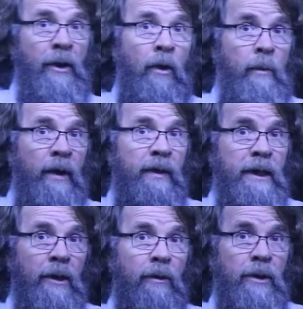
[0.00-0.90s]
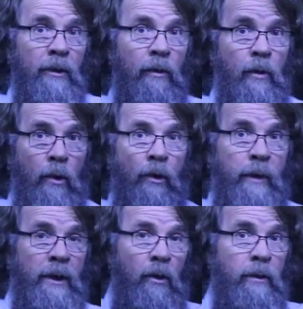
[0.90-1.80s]
you know about the EOQ,
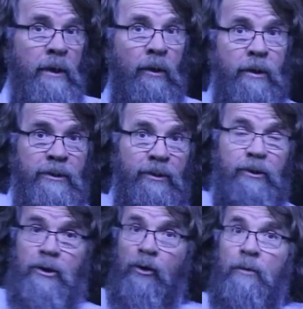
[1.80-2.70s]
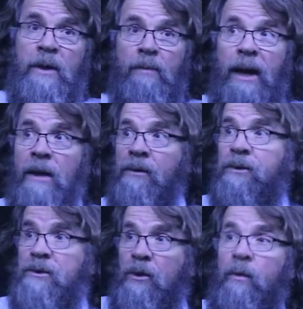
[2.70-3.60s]
ordering and holding costs should be
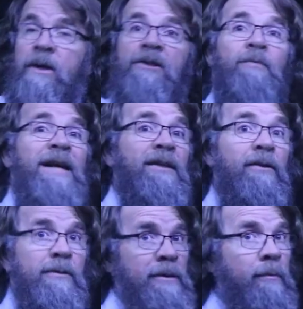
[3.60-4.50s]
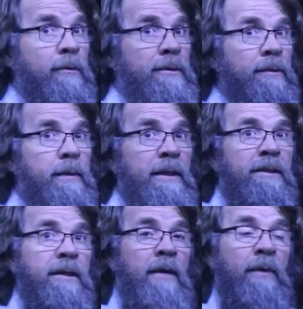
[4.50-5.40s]
balanced, so we expected those numbers to be the
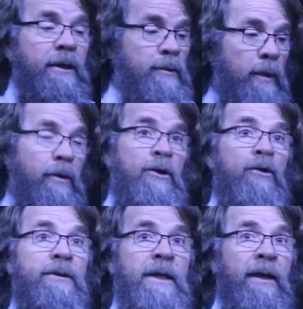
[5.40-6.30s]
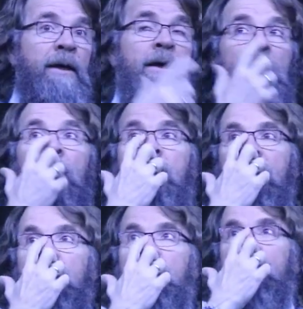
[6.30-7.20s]
same because we are using the
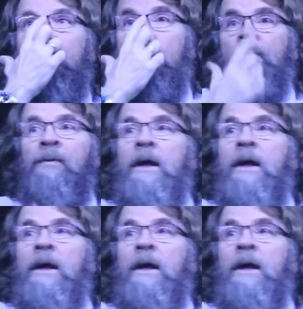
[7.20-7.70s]
EOQ.